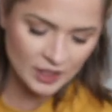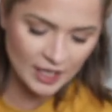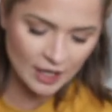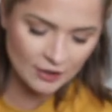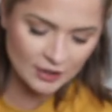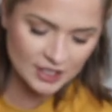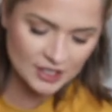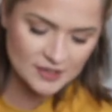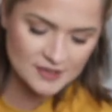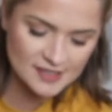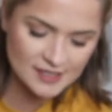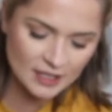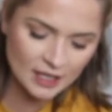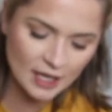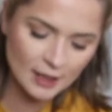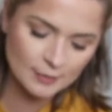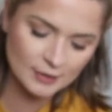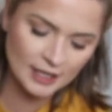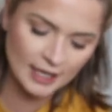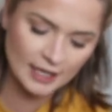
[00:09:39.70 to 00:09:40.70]
How to use
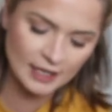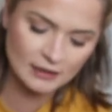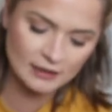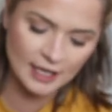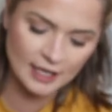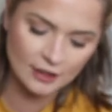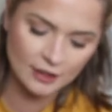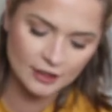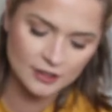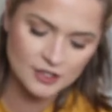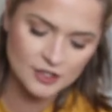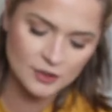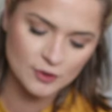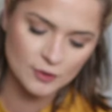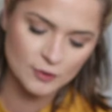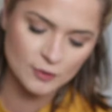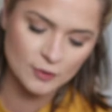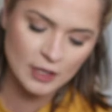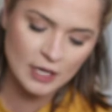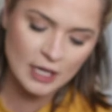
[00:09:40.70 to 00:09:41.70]
it, apply a layer
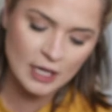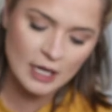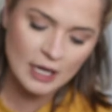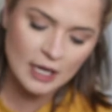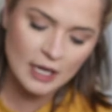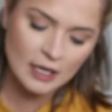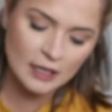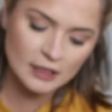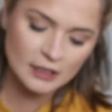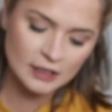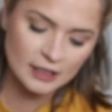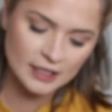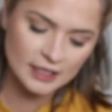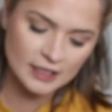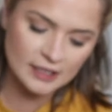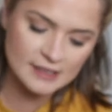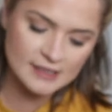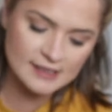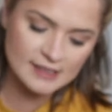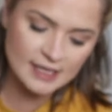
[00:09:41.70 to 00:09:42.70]
to
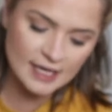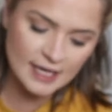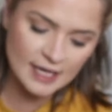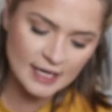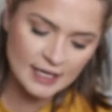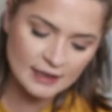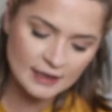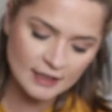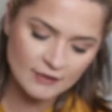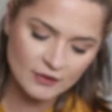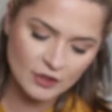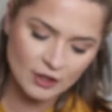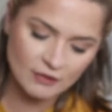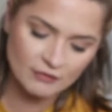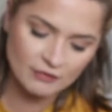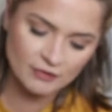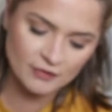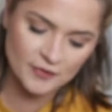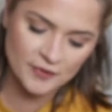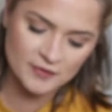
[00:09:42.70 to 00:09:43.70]
clean skin, leave it
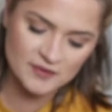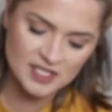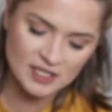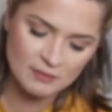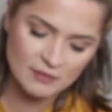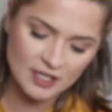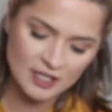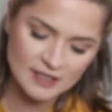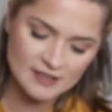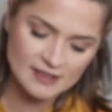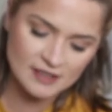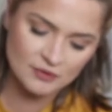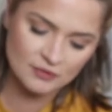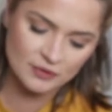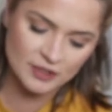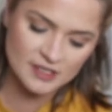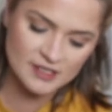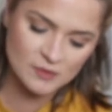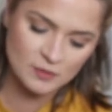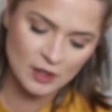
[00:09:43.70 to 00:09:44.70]
on for 15 minutes, and
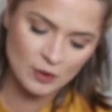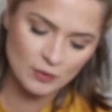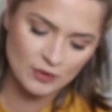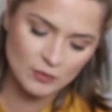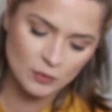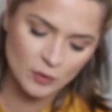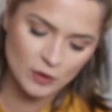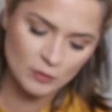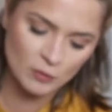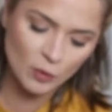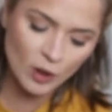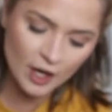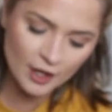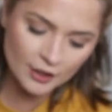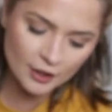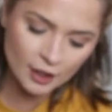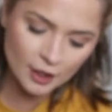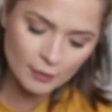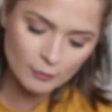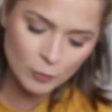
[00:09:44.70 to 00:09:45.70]
rinse well with warm
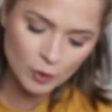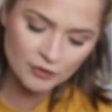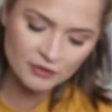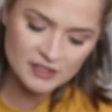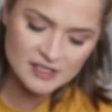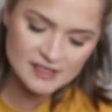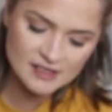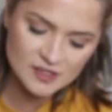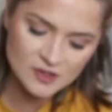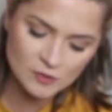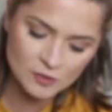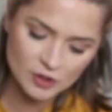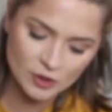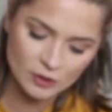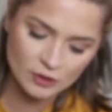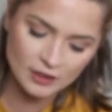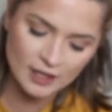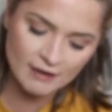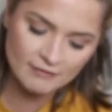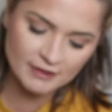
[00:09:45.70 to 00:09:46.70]
water. More reasons
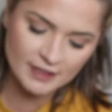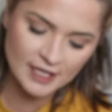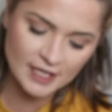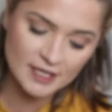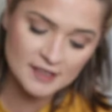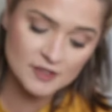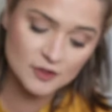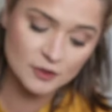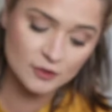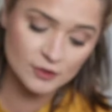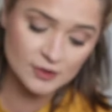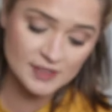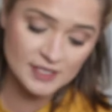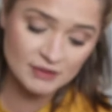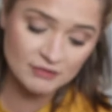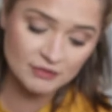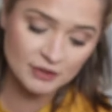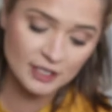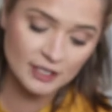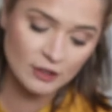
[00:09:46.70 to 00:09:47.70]
you'll love it. It's
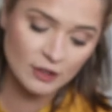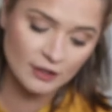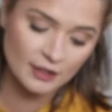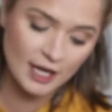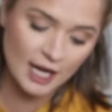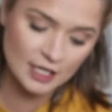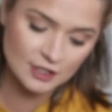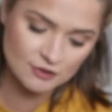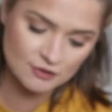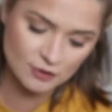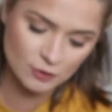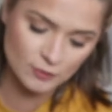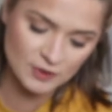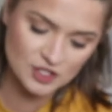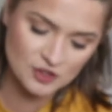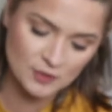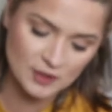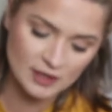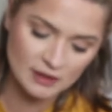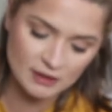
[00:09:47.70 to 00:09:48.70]
cruelty-free and all natural,
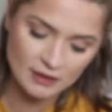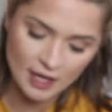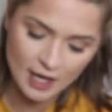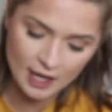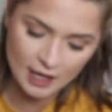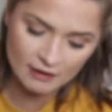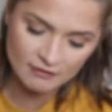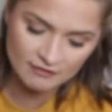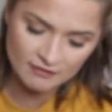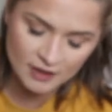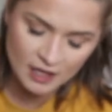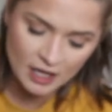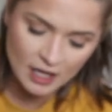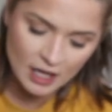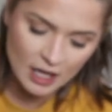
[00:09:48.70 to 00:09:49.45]
which we love.